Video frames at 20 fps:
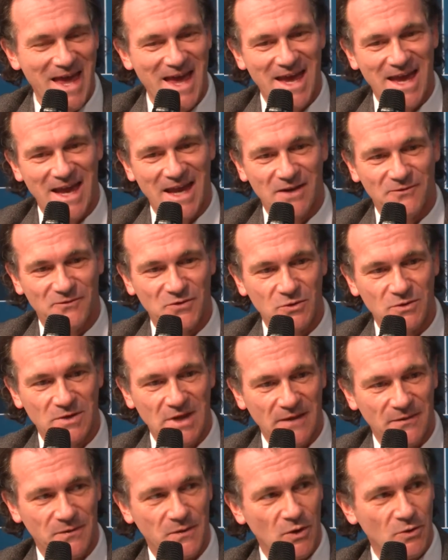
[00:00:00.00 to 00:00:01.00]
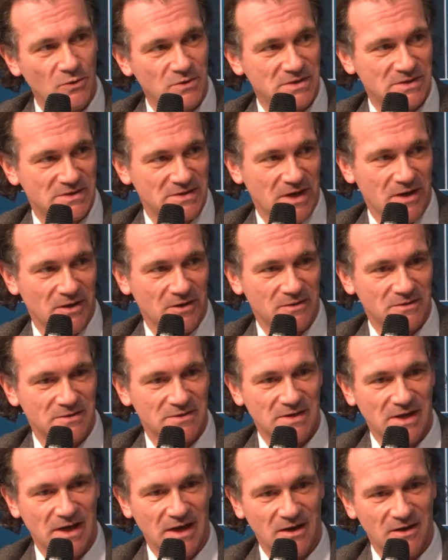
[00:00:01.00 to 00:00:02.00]
And if you get those
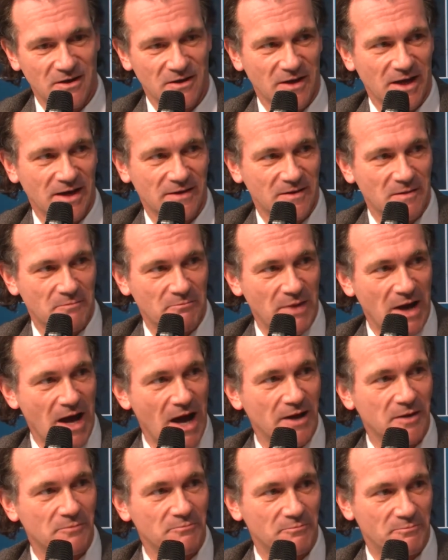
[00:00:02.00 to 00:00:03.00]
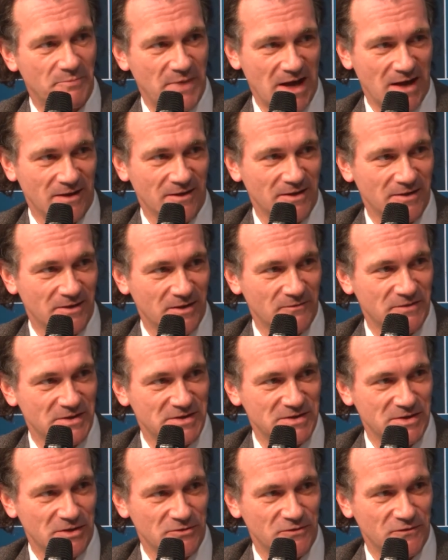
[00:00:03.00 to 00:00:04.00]
cells and collect the bottom pellet of a
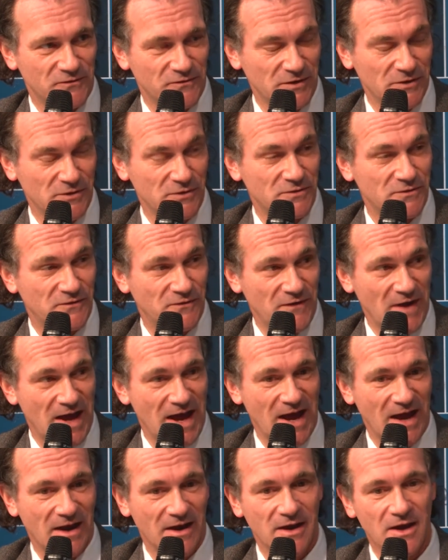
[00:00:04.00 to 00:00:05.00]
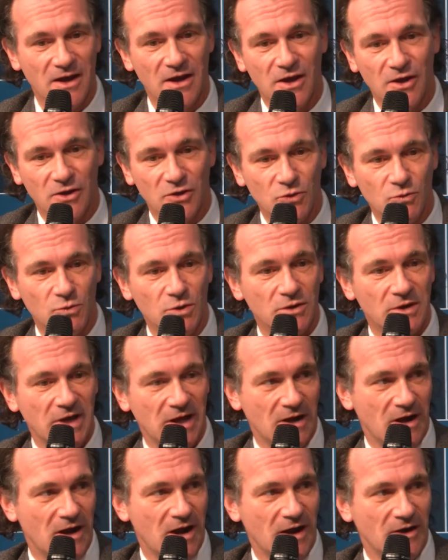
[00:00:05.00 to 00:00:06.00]
centrifuge fat, you will
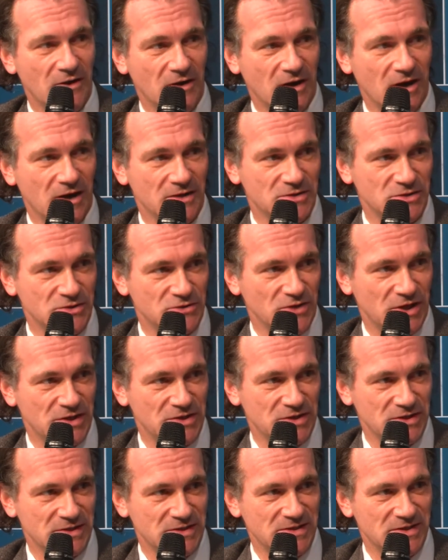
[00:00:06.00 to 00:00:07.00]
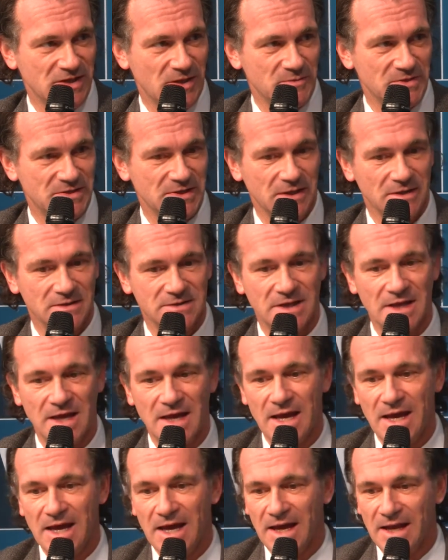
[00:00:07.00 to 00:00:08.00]
get a higher concentration of stem cells.
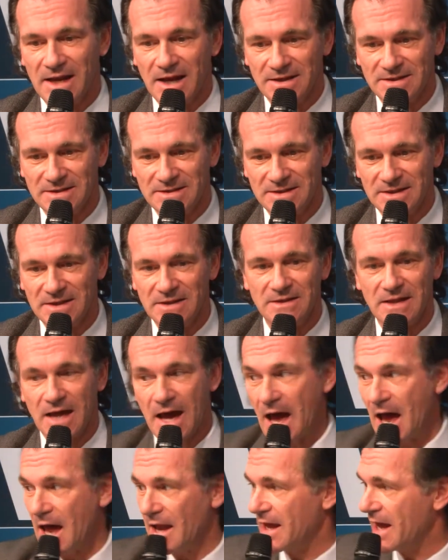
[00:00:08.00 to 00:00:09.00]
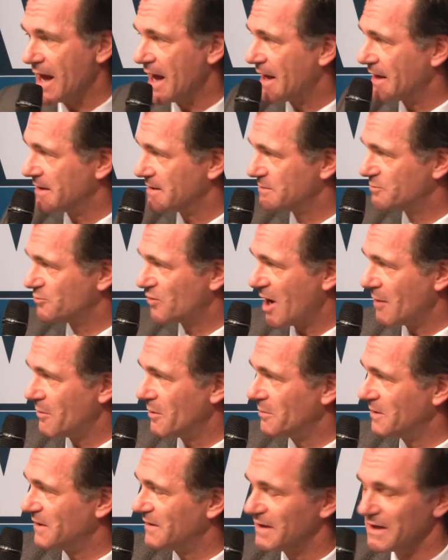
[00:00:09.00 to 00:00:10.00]
And I see that as
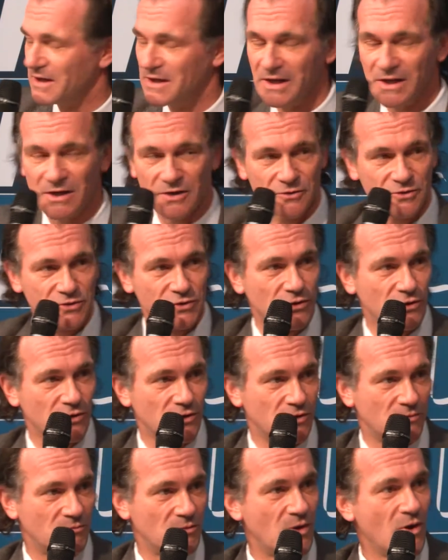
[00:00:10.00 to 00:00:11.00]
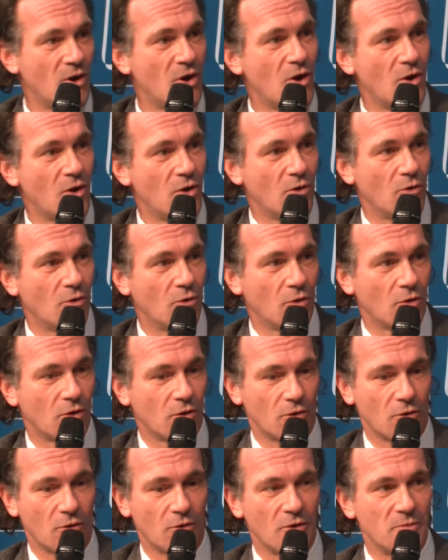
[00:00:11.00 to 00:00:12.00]
probably the near-term
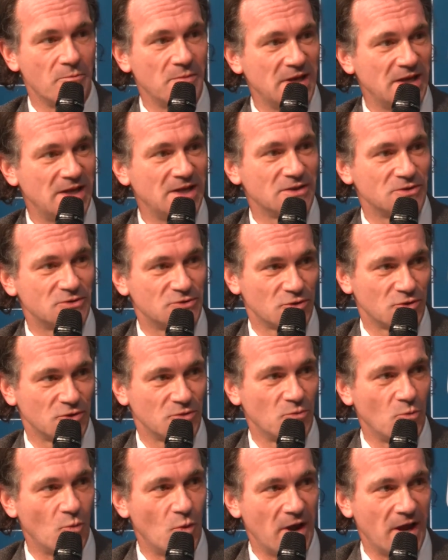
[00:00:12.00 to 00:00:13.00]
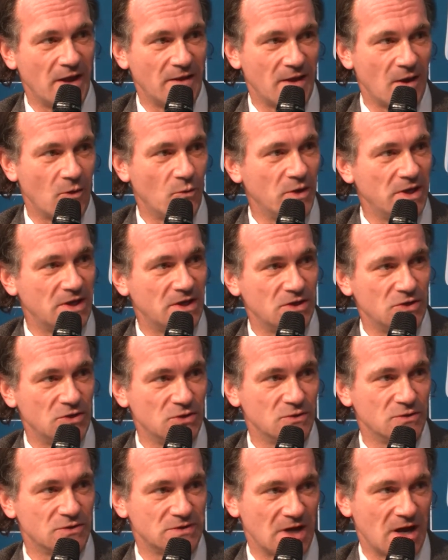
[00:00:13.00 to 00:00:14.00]
or immediate-term way that we can
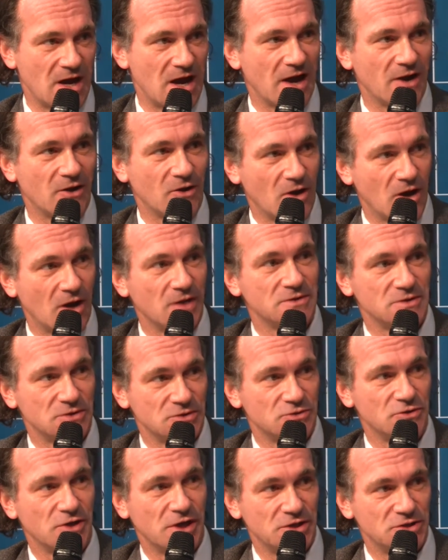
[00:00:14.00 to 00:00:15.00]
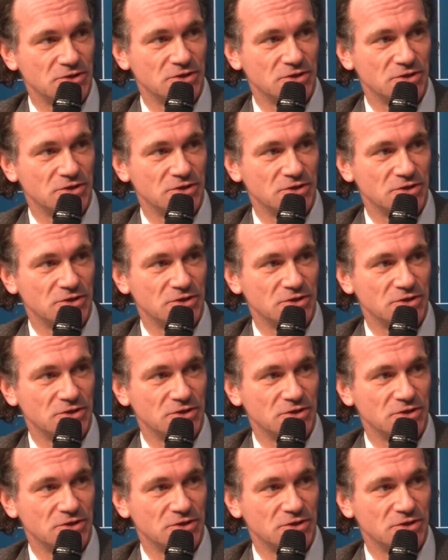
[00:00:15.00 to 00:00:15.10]
use a higher concentration